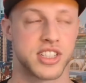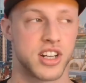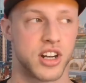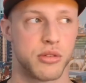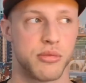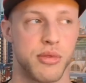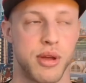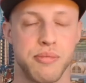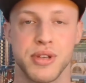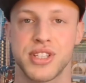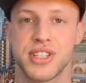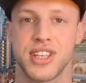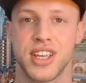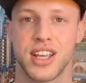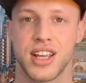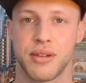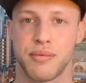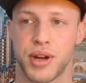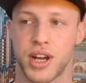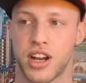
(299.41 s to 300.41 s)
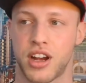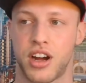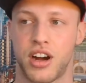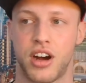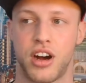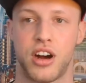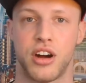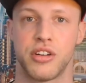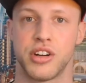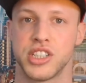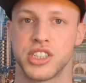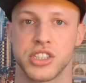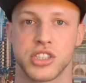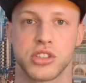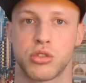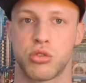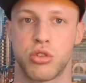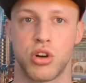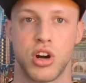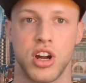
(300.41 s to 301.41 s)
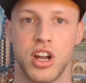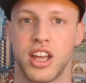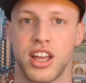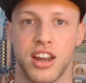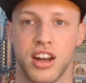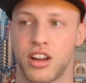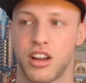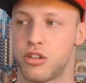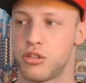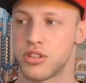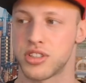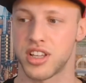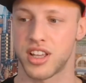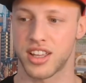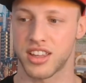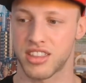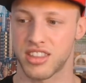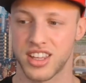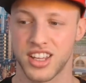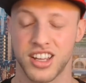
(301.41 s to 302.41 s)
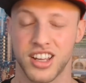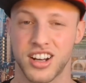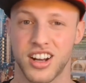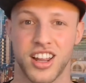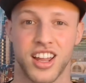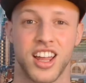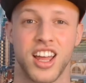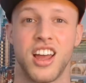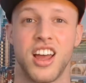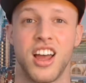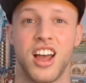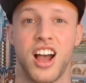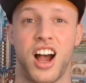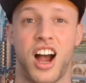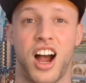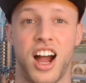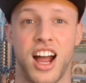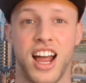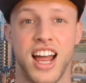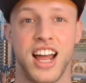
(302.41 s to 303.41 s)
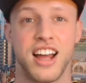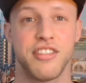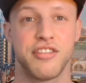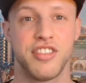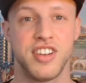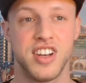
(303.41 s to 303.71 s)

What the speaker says: And I remember sitting in my car and just crying, and I was like thinking like, I have